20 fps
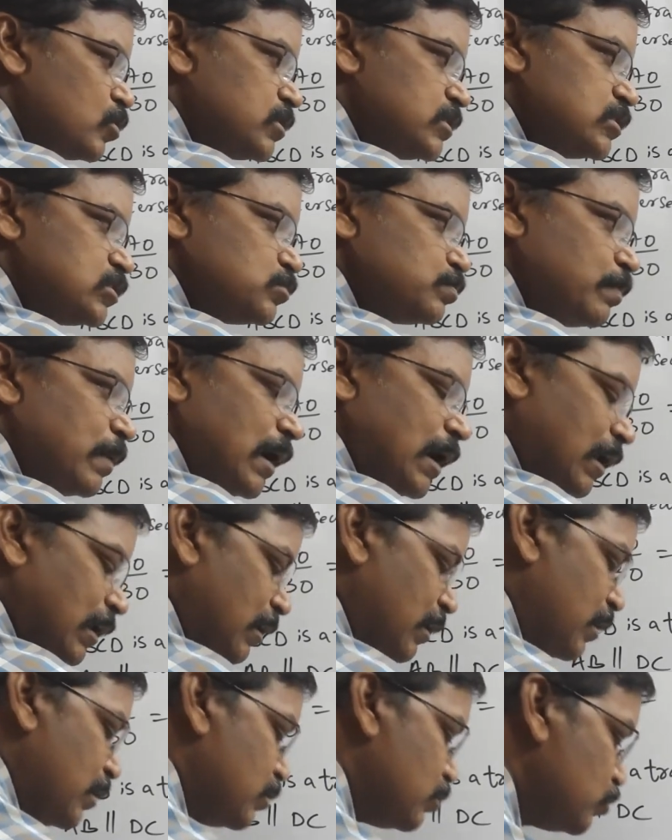is
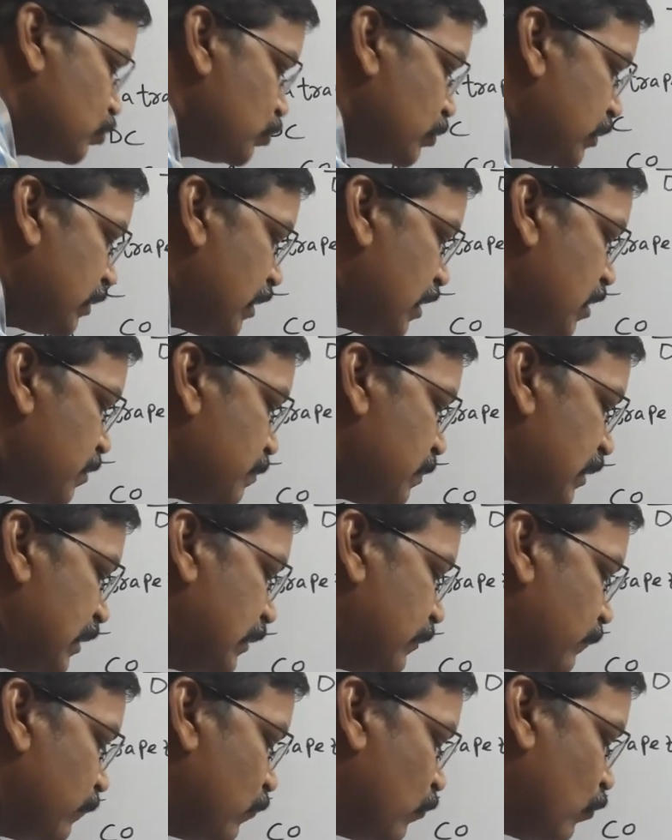parallel to
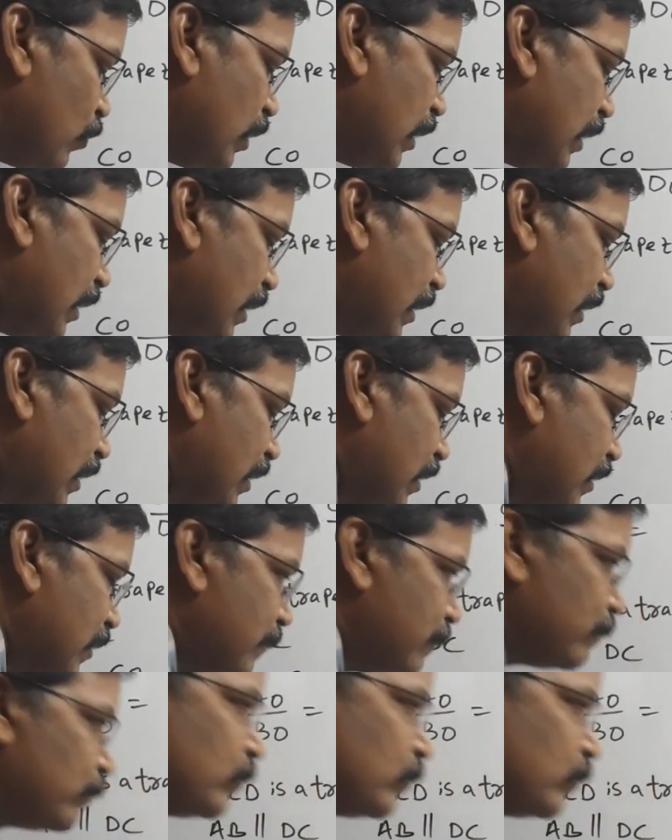AB. Why?